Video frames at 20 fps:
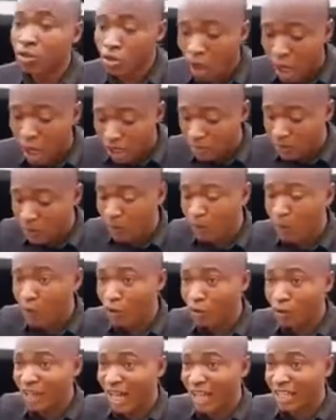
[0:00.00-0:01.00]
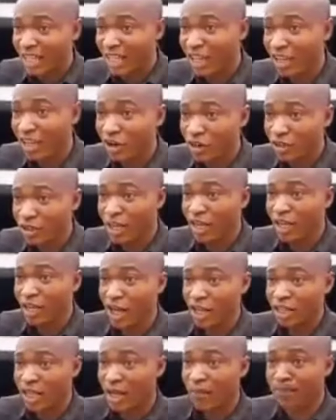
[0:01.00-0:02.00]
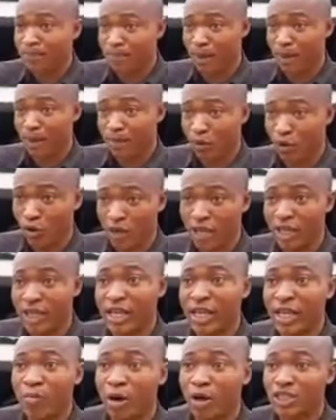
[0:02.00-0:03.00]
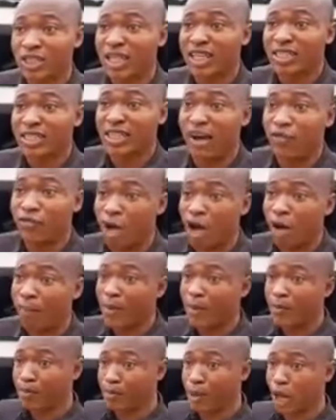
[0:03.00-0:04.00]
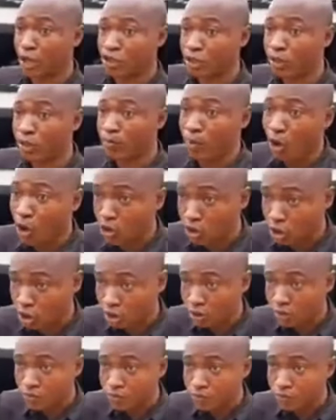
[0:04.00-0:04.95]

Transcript: Those people that killed innocent people in Imo State have not been brought to book.